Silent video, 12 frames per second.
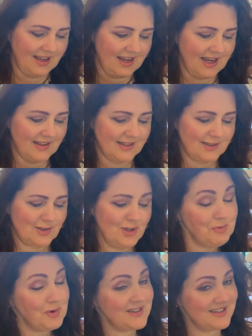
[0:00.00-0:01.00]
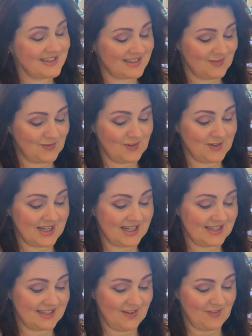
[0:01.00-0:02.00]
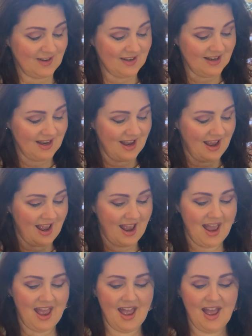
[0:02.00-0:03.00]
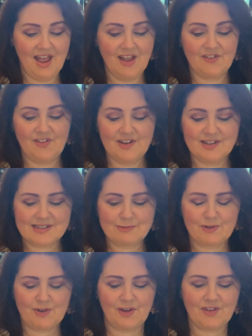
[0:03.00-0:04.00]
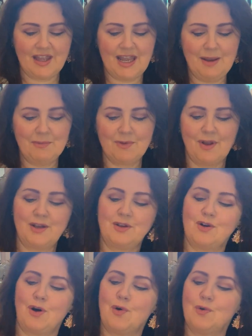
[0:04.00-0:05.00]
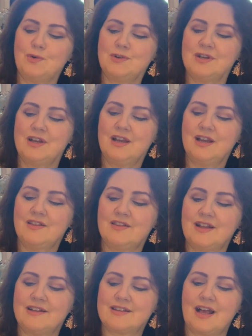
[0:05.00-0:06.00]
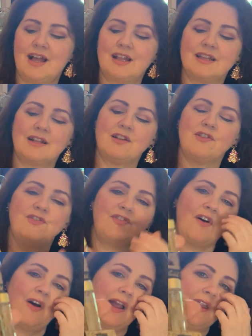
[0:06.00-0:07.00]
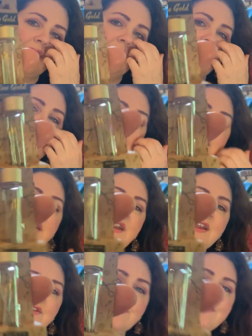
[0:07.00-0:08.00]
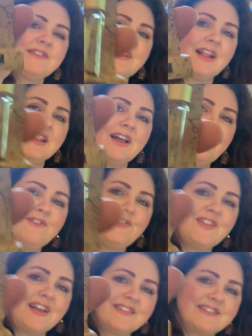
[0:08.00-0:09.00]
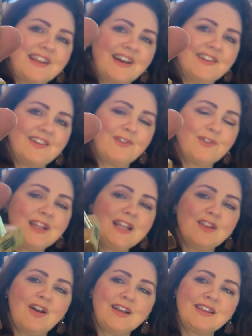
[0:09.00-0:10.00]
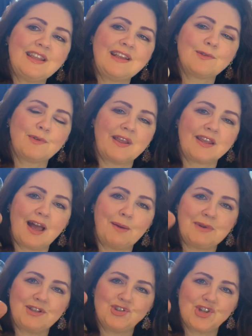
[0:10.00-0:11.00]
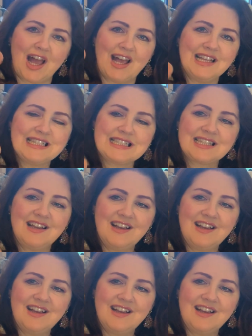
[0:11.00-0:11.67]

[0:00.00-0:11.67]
And there's 2 prezzies for day 7. First, we've got the Hemline Gold. These are little fine needles. I love that sound. I really like things when they come in jars.